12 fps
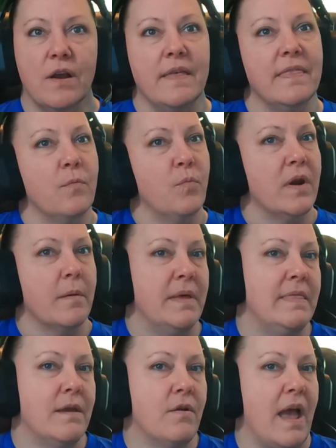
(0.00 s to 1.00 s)
and then when I'm
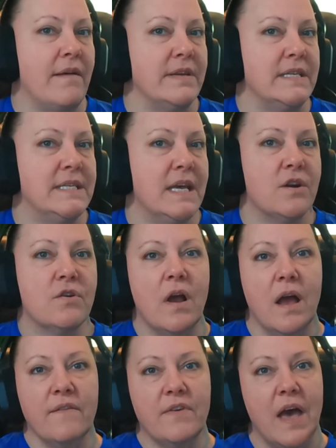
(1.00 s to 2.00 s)
in there having dinner,
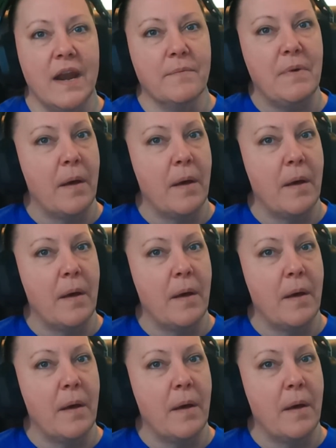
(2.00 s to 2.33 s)
I've got it